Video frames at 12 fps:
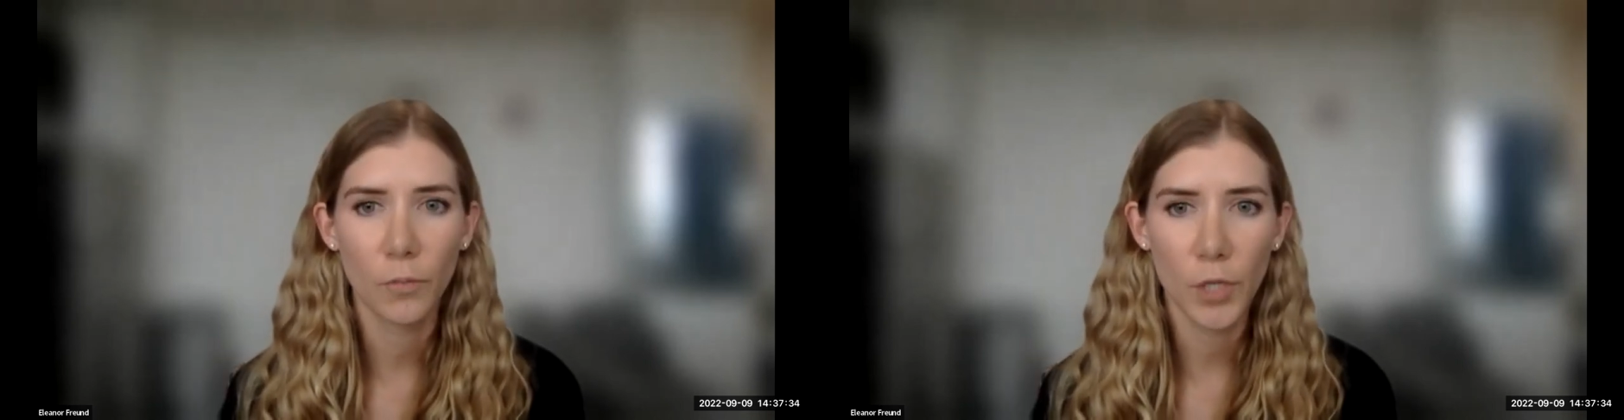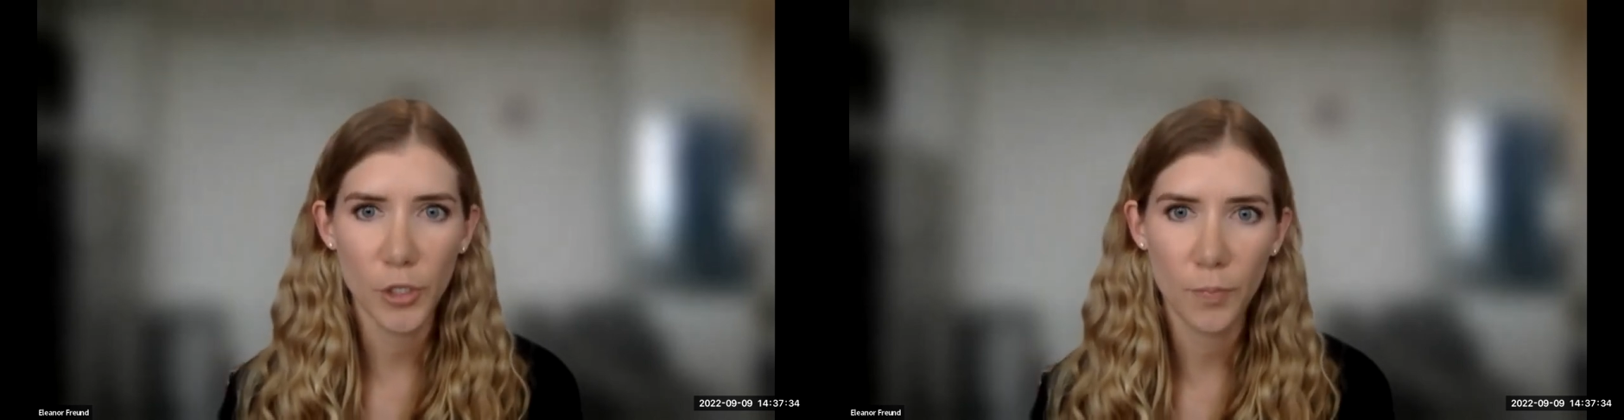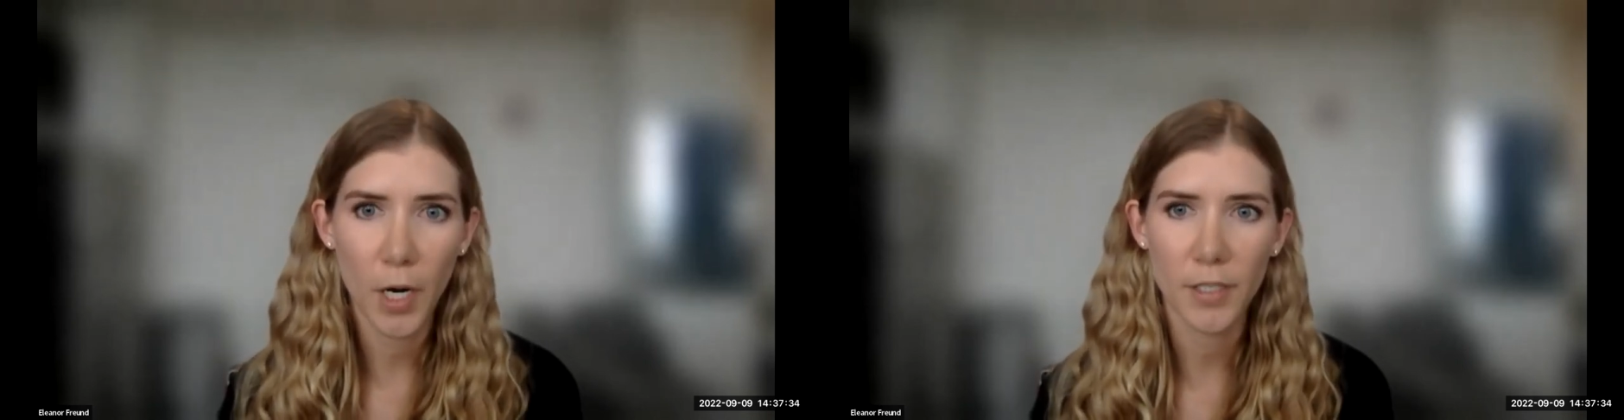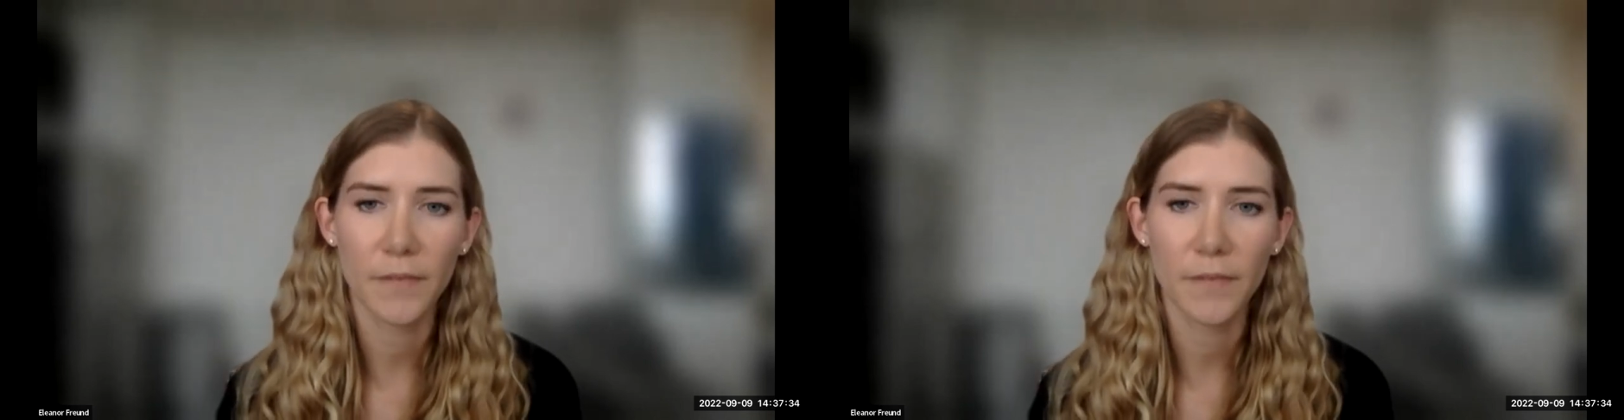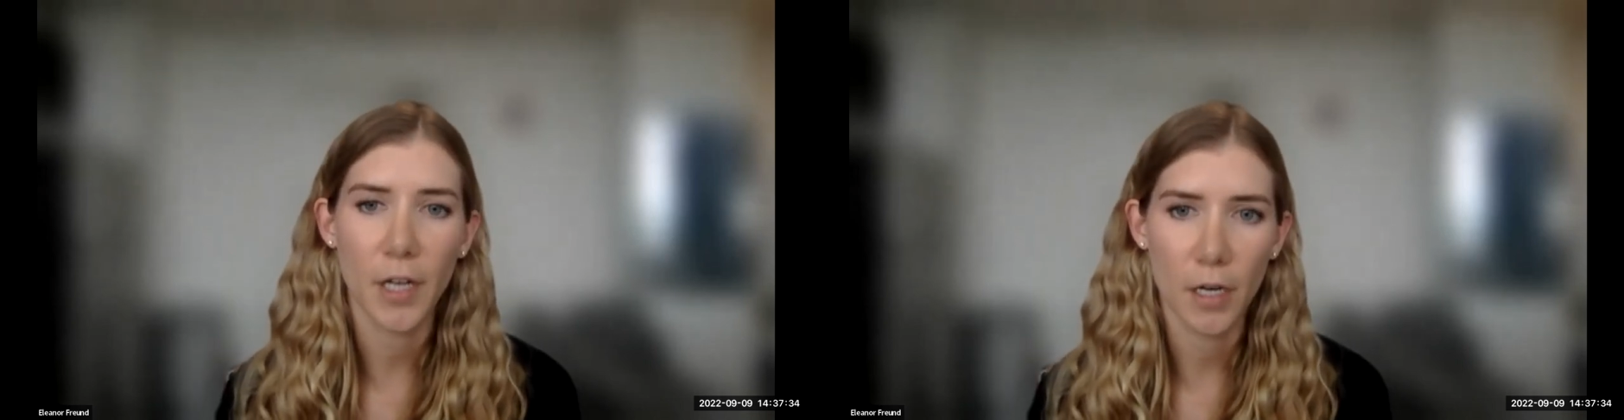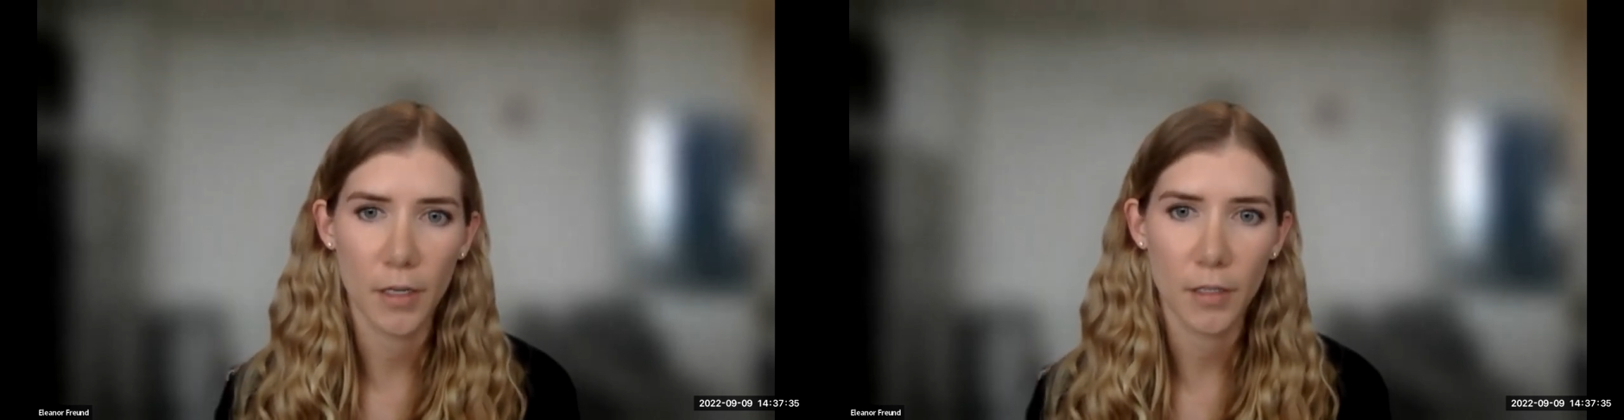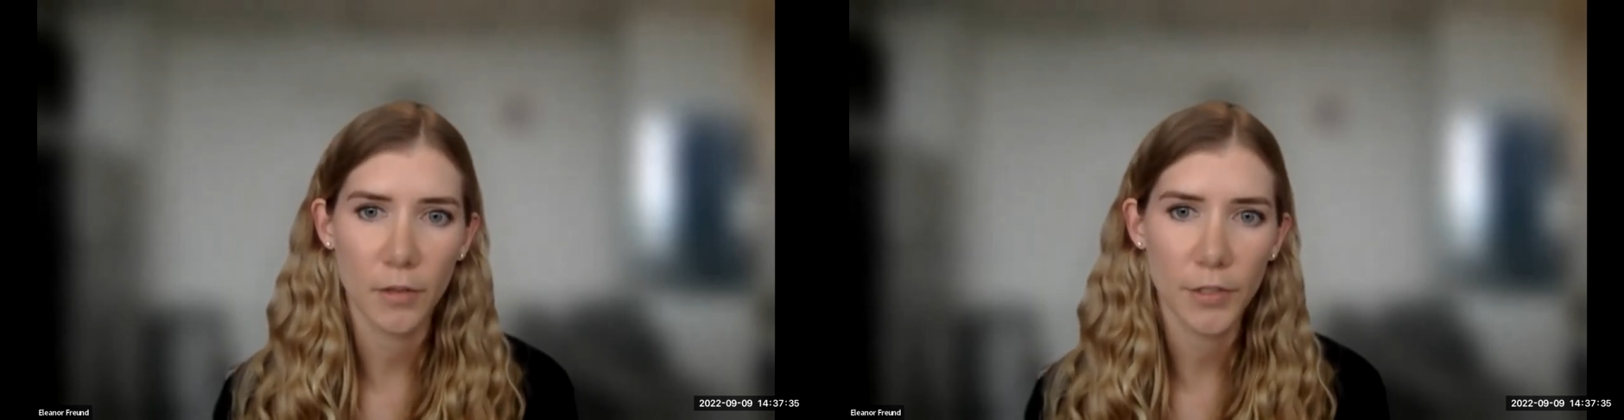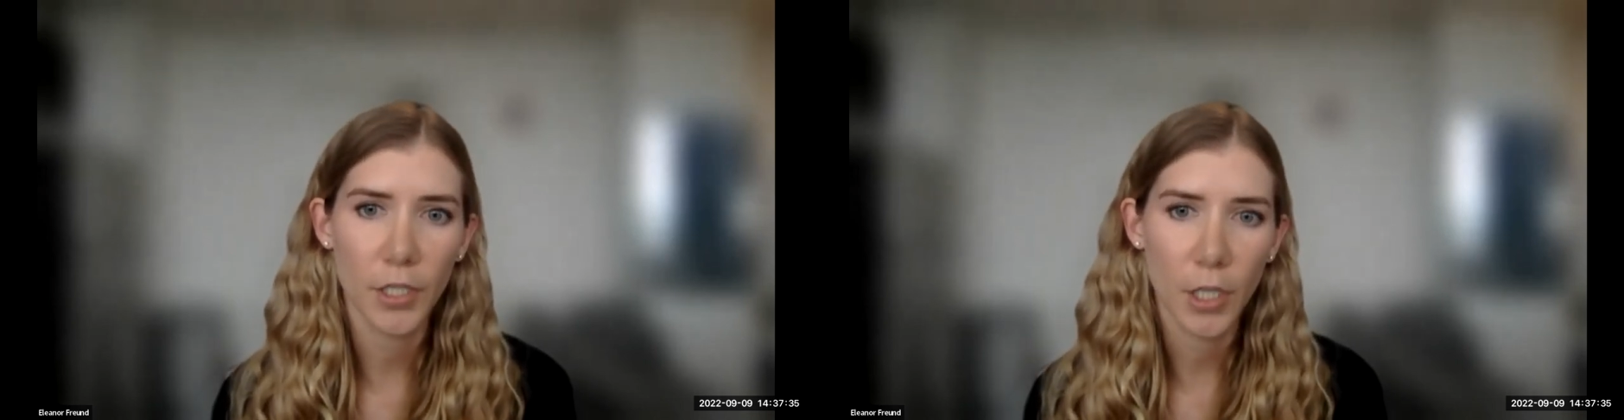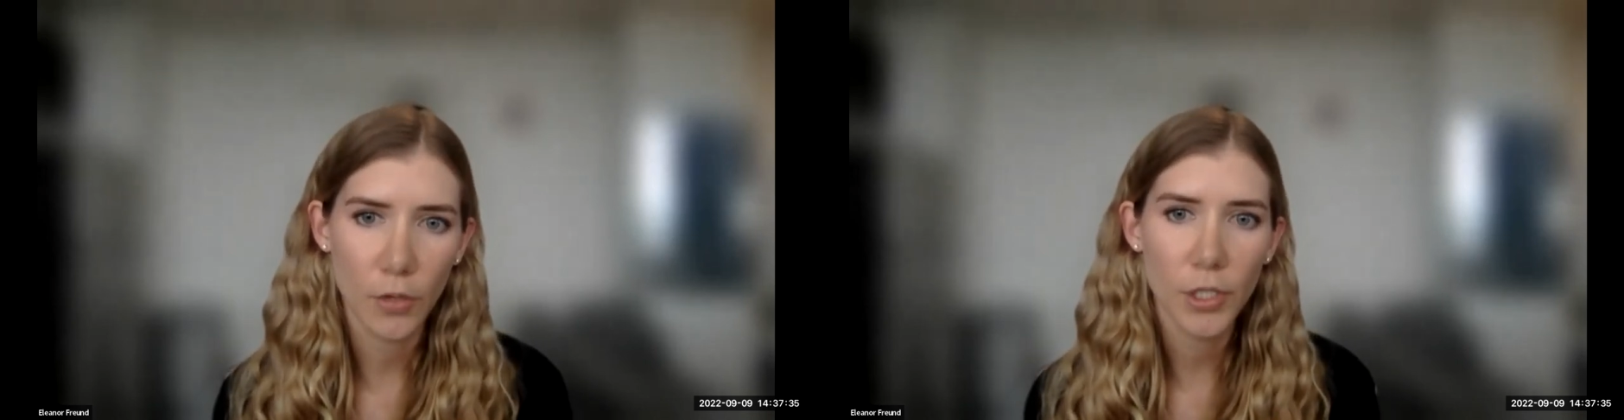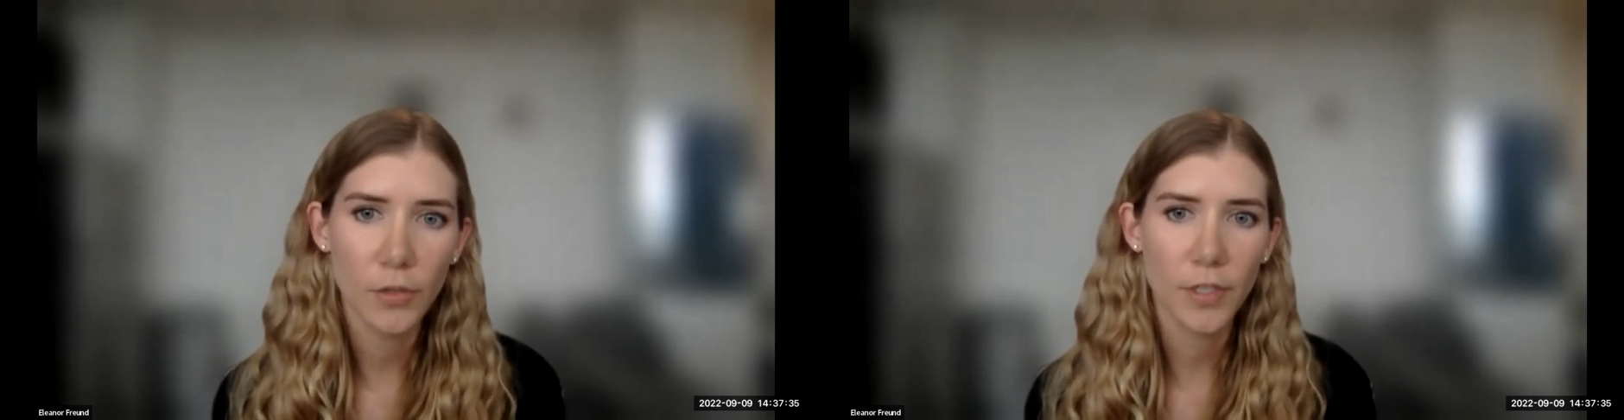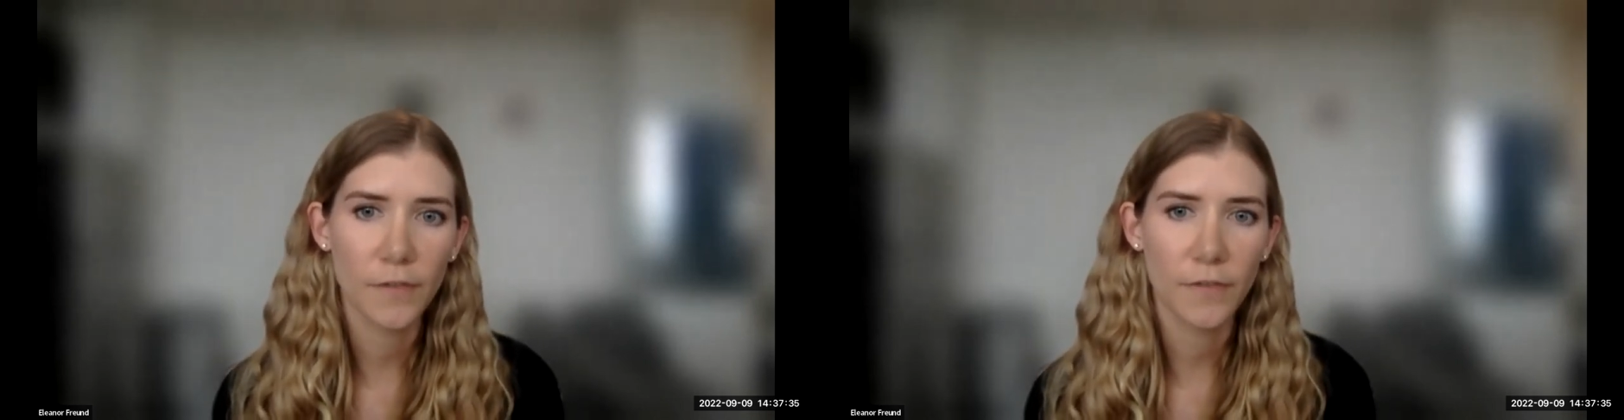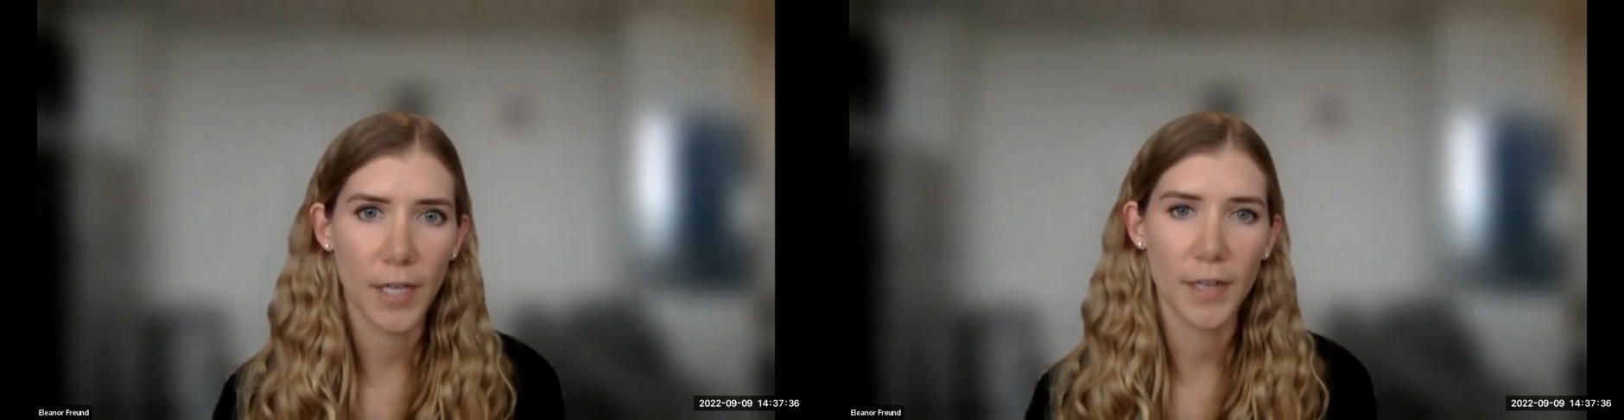which parts of the article to go to
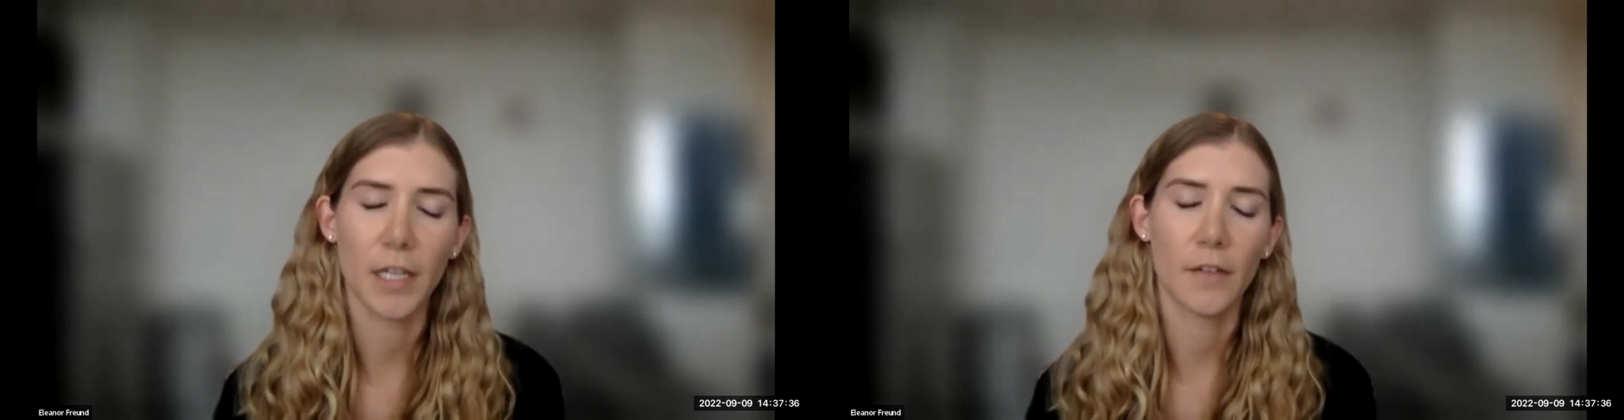to find the